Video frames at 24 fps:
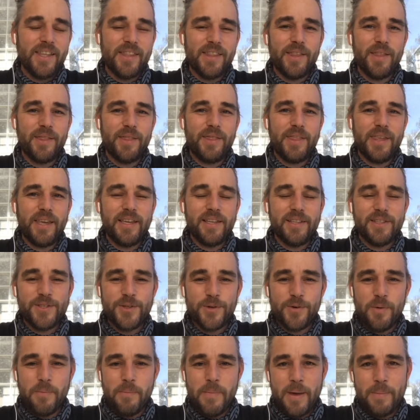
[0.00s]
The thing
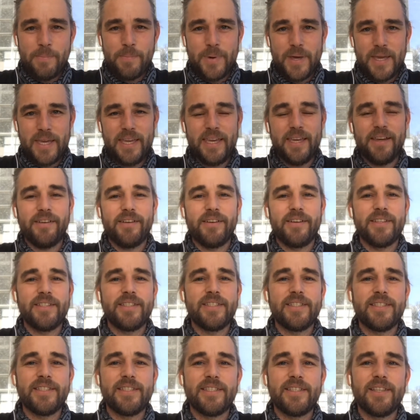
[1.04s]
to remember here
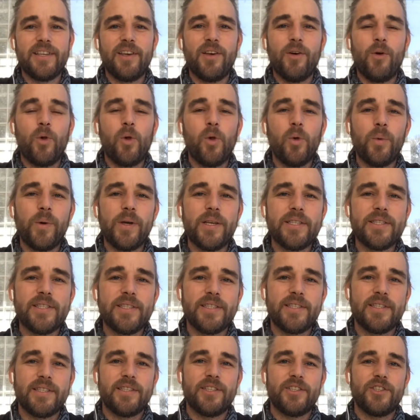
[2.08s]
is
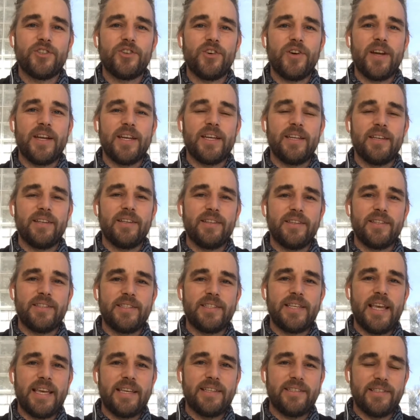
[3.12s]
always try and
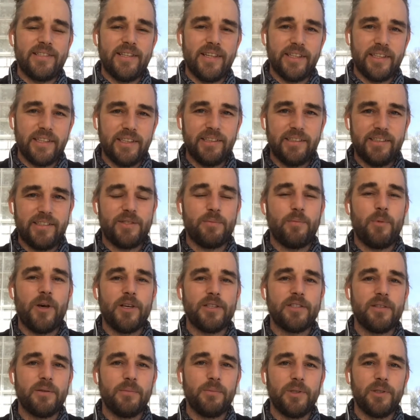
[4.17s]
say as little as
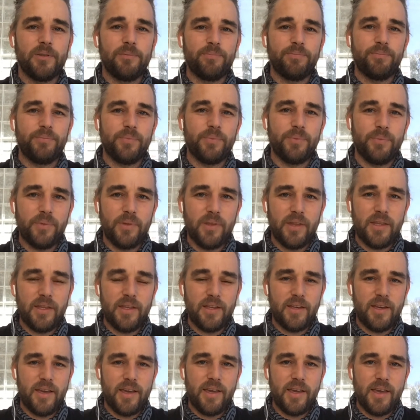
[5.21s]
possible.
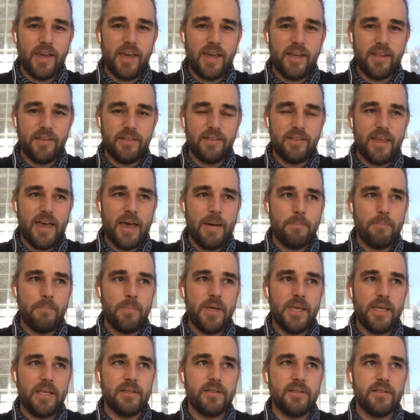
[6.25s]
And that
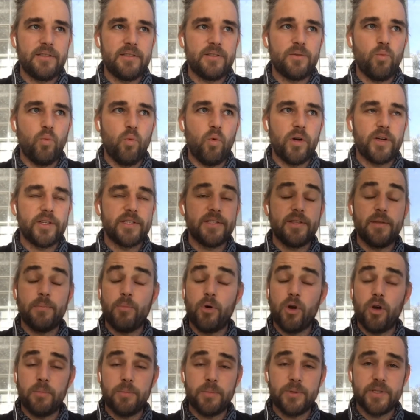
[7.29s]
means, what is the
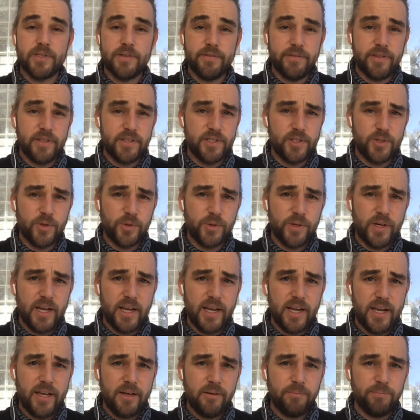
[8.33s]
purpose of the story
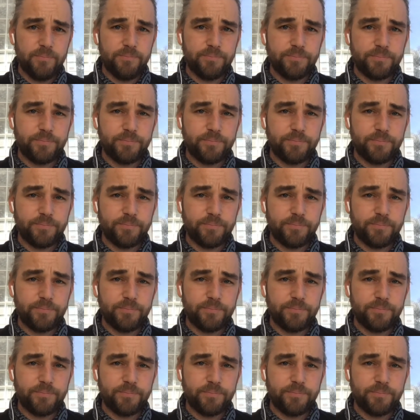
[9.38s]
again?